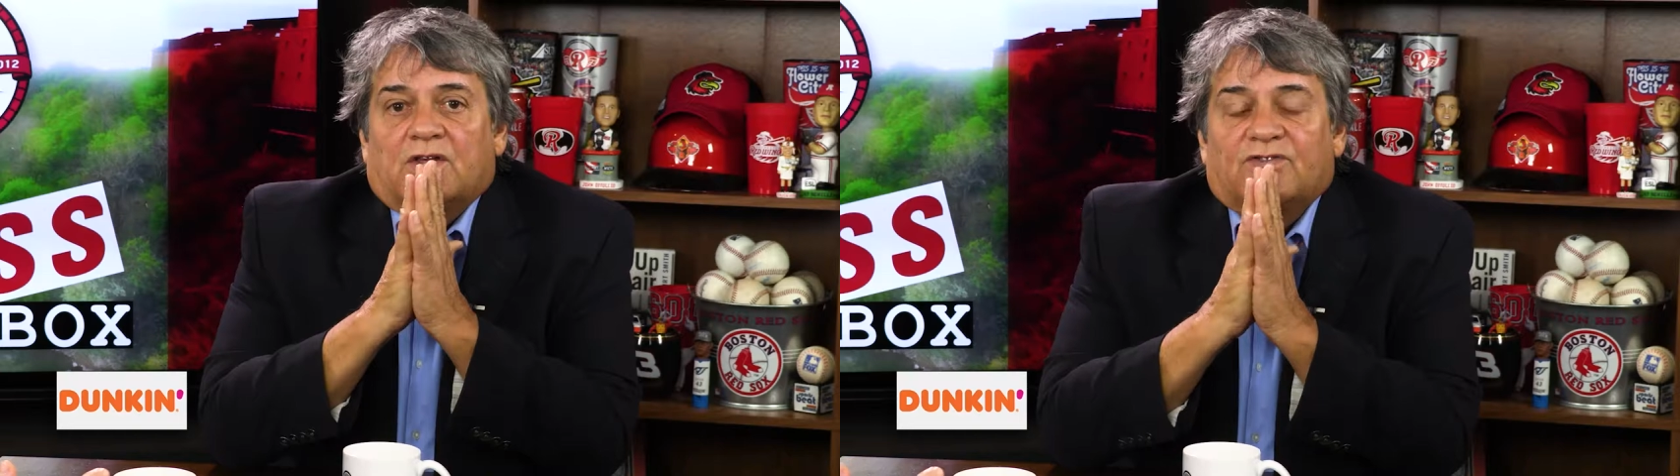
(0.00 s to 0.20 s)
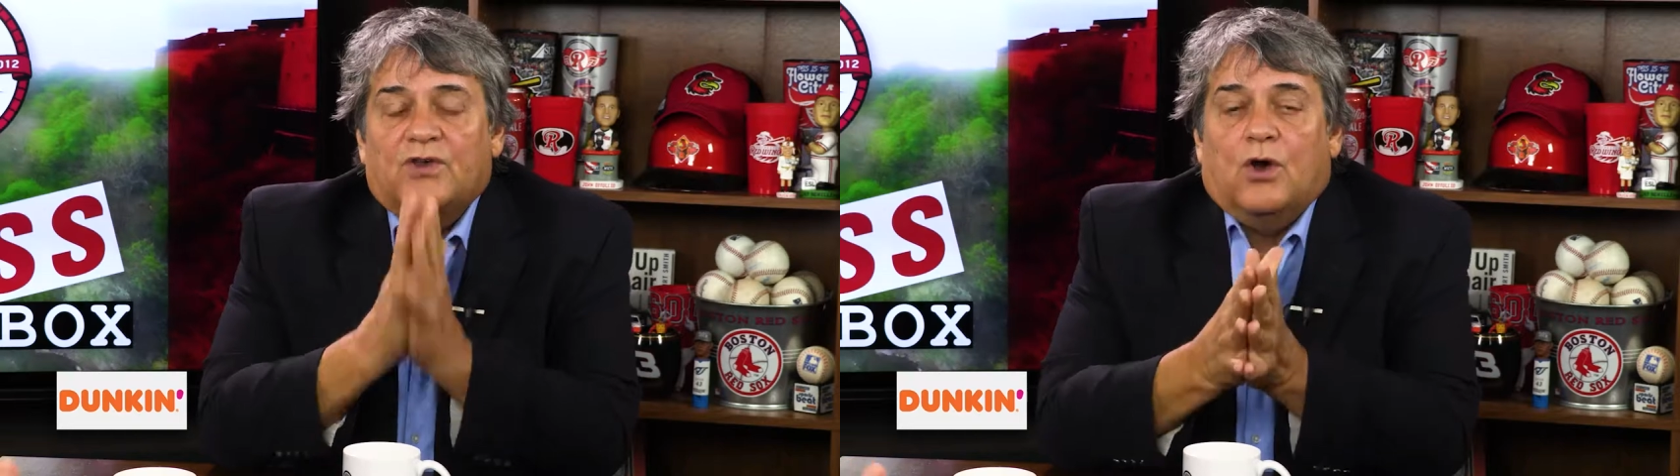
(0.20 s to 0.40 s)

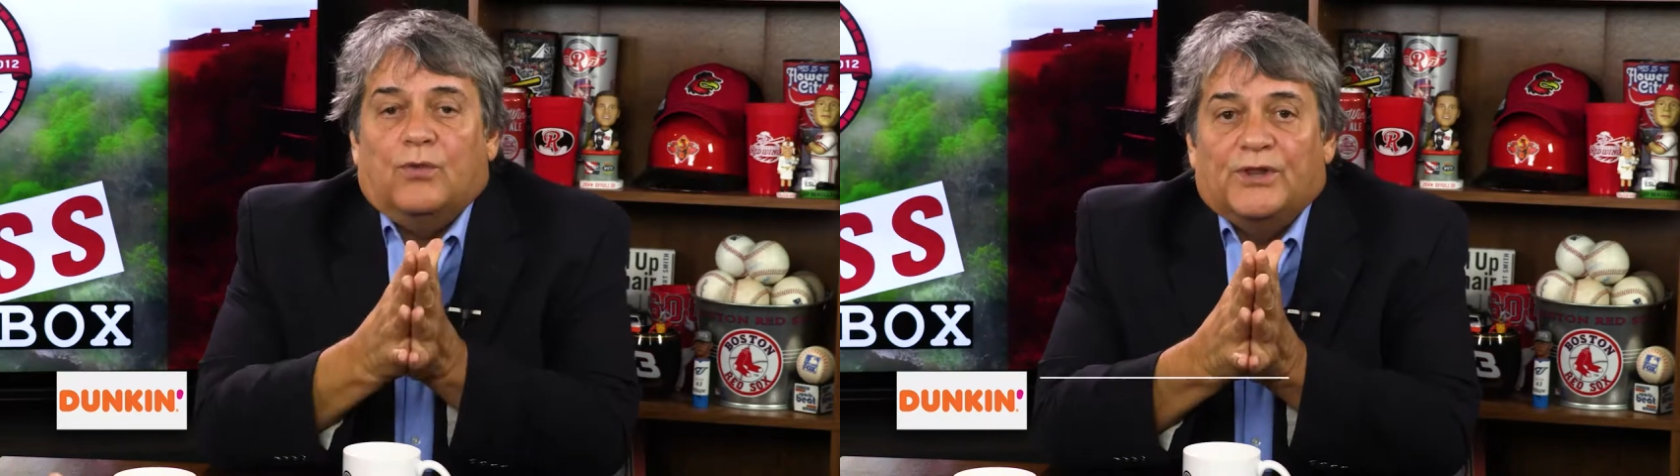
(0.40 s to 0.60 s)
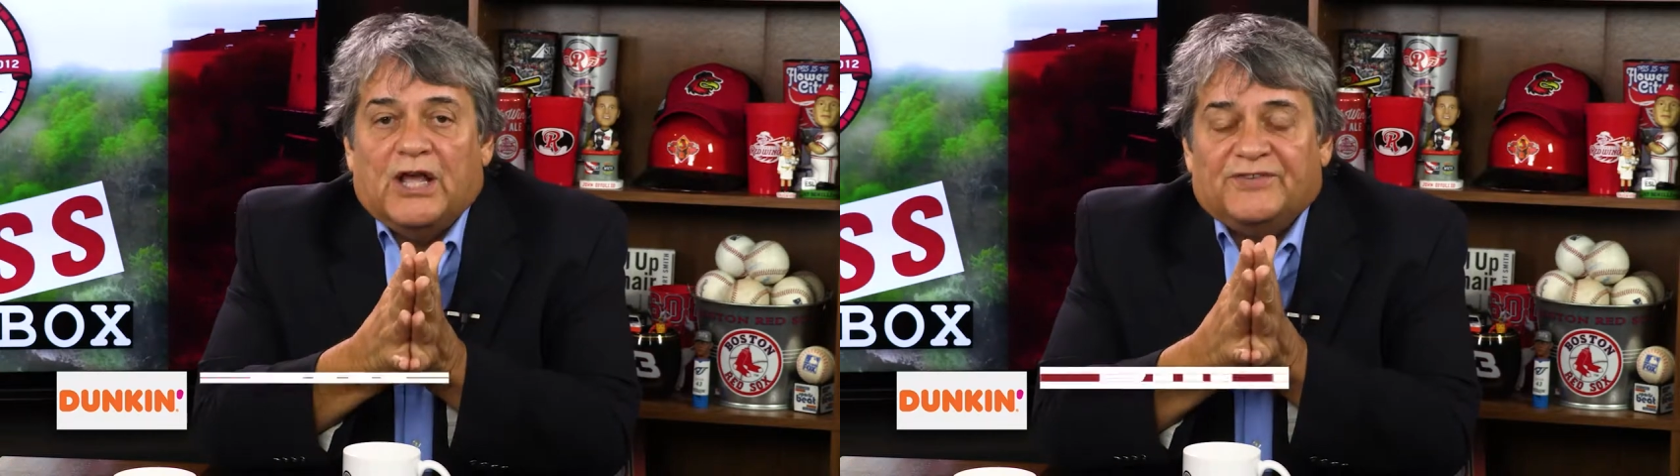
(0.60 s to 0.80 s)

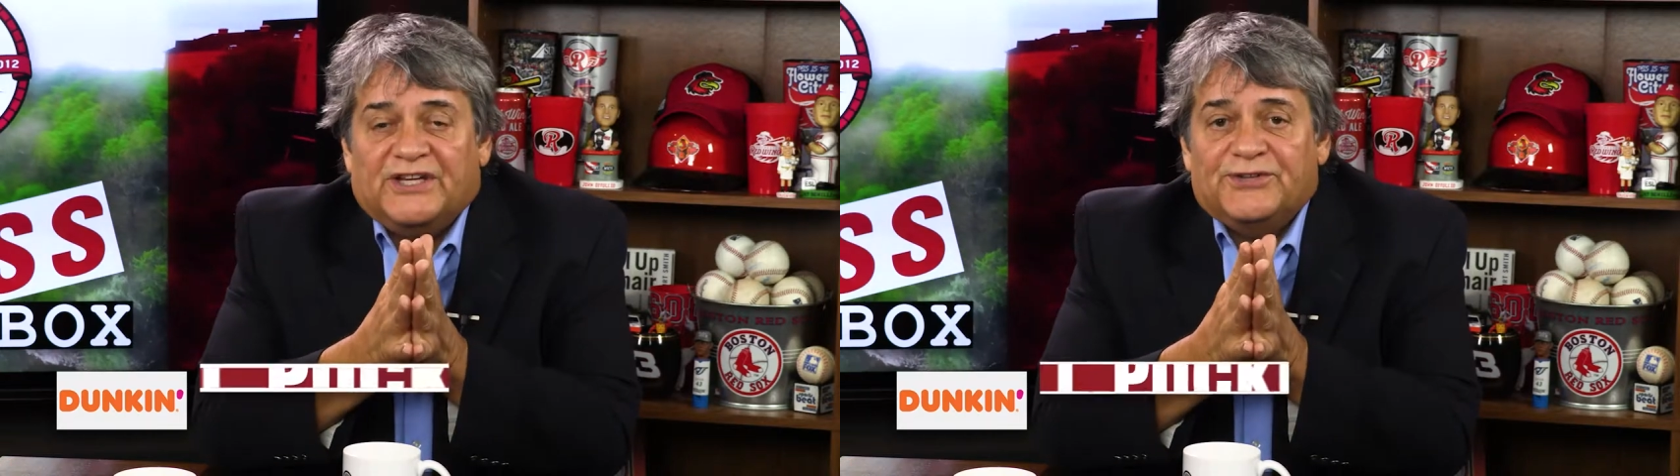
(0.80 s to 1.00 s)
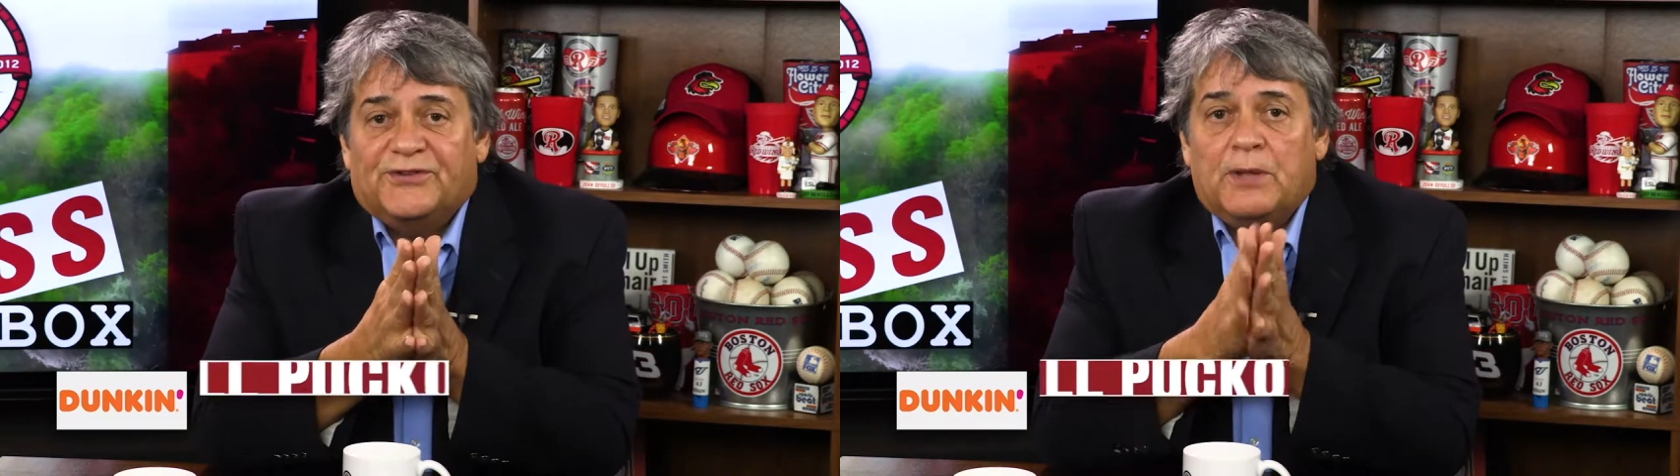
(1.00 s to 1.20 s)
So, the Los
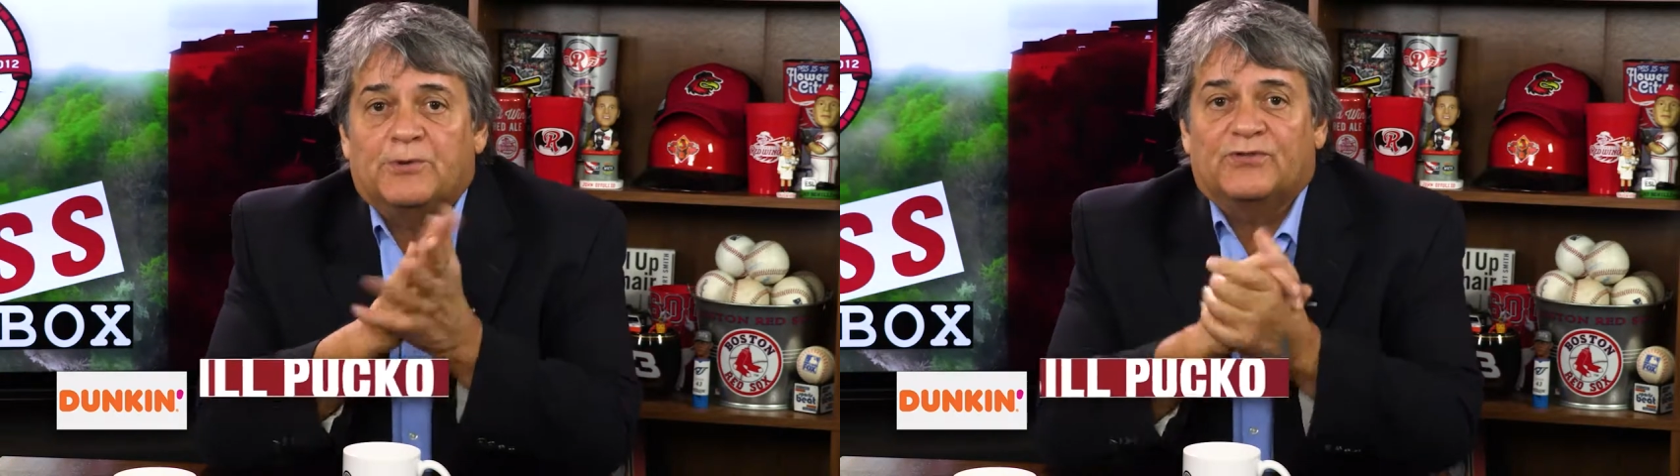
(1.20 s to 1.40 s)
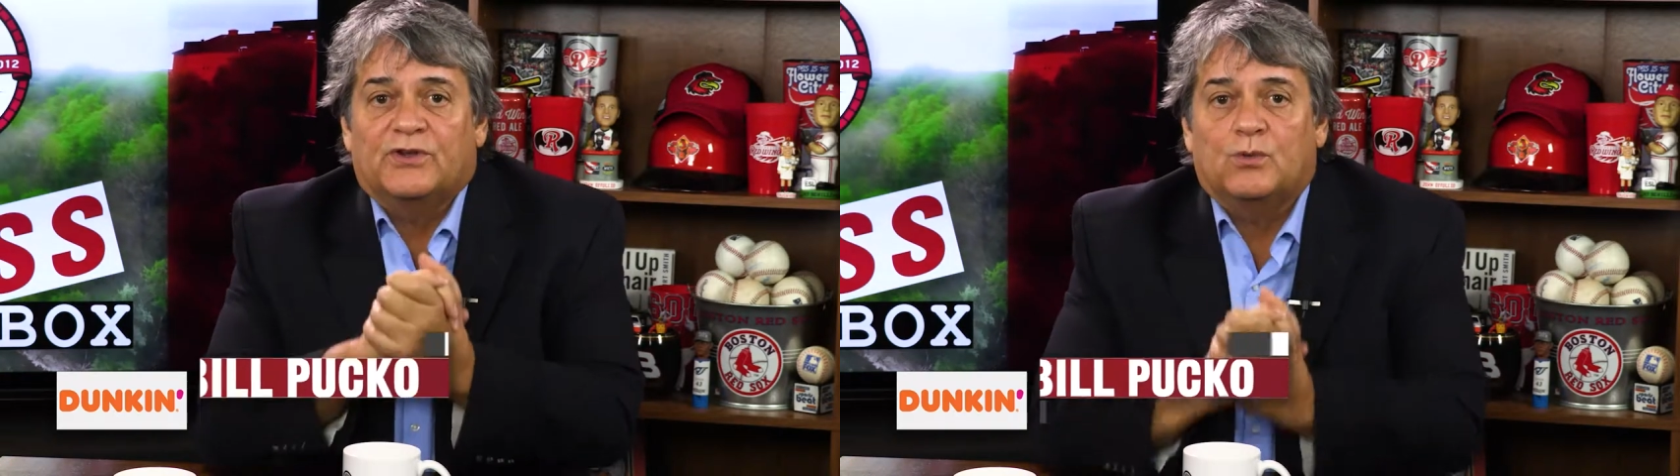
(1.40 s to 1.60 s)
Angeles
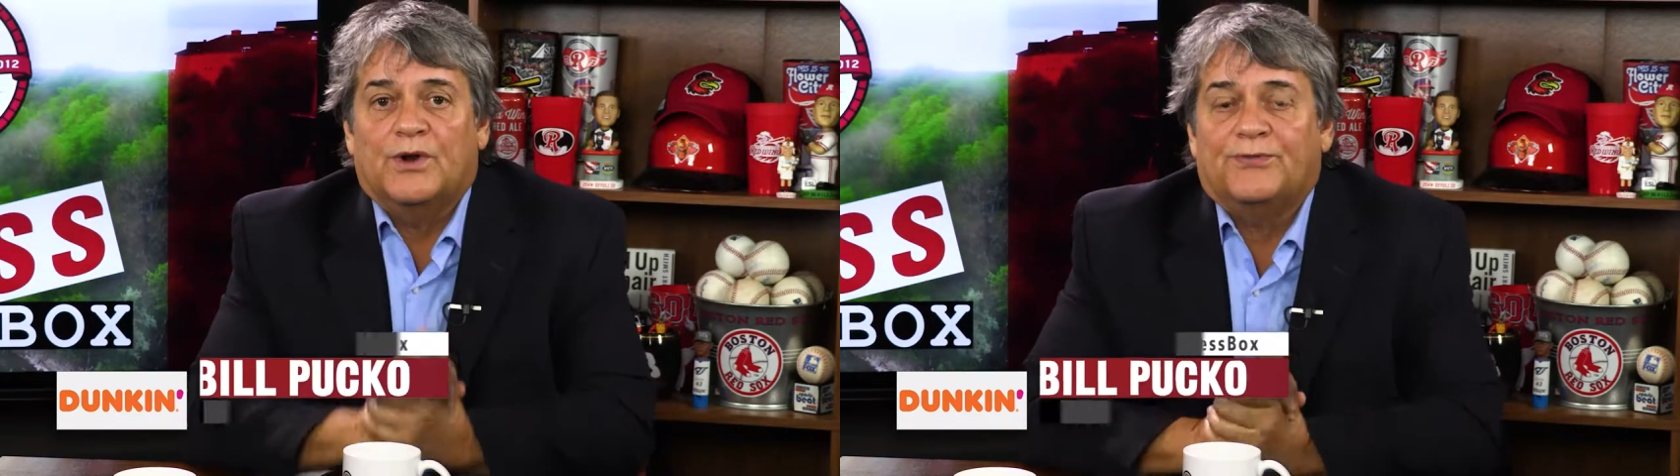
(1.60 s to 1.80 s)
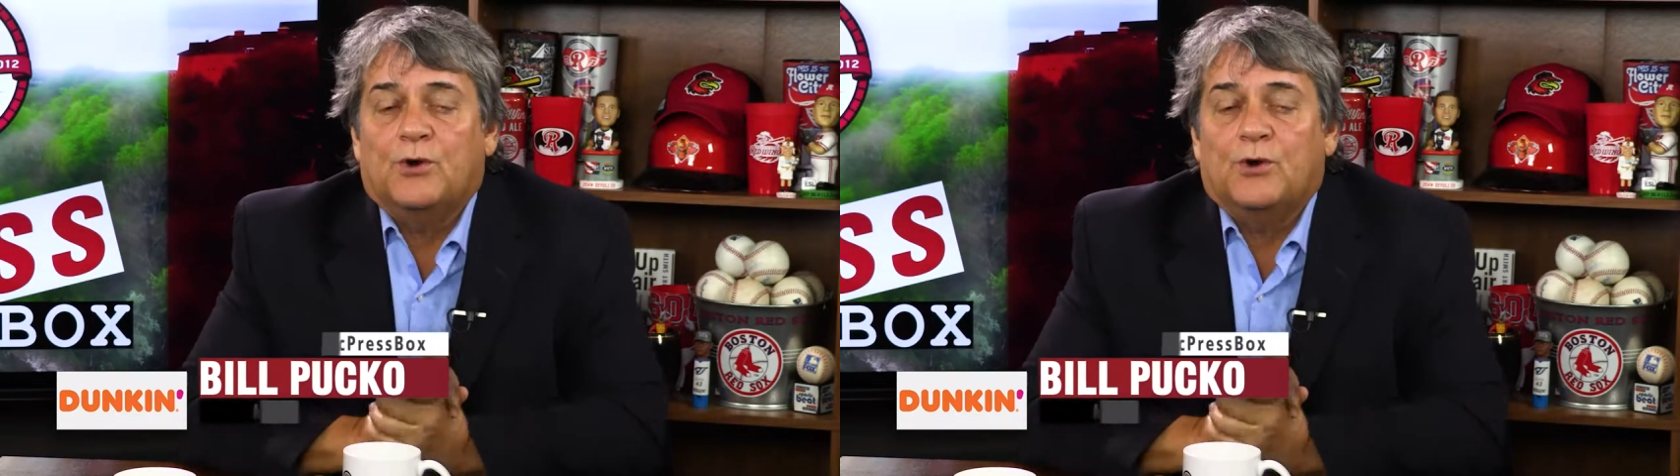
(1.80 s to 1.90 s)
Clippers are going to wear